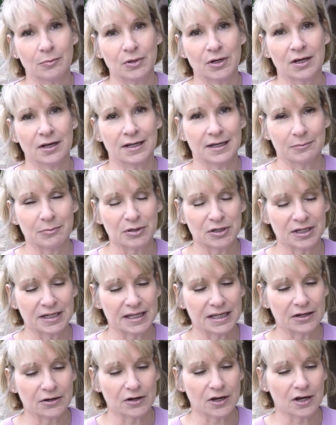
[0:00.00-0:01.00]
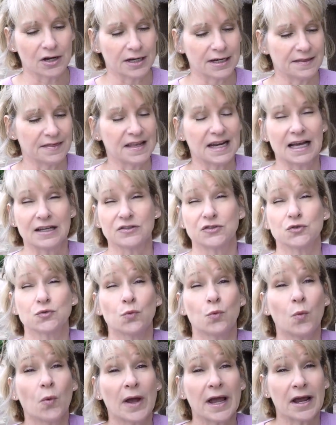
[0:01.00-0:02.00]
put an ear on, and then I
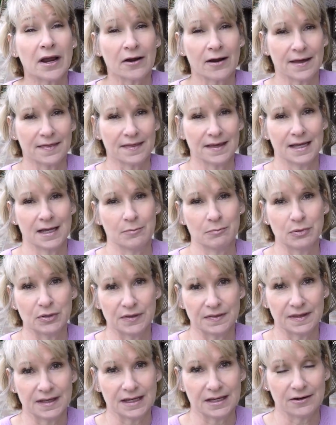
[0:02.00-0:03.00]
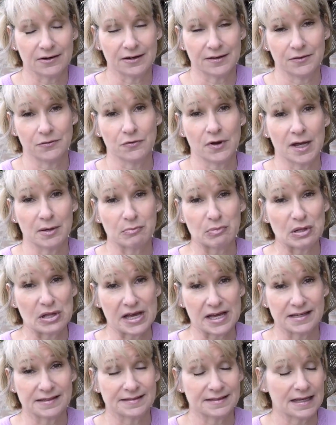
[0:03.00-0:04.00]
swear I think I'm putting the ear in the right
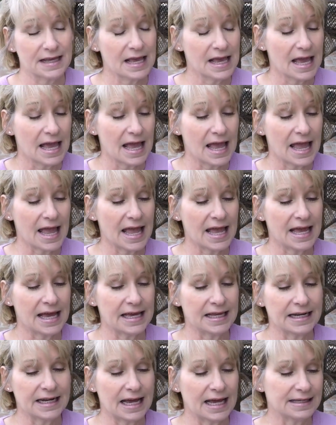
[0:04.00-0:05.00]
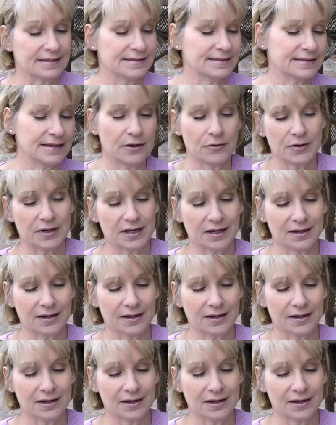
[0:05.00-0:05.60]
place. And I sew it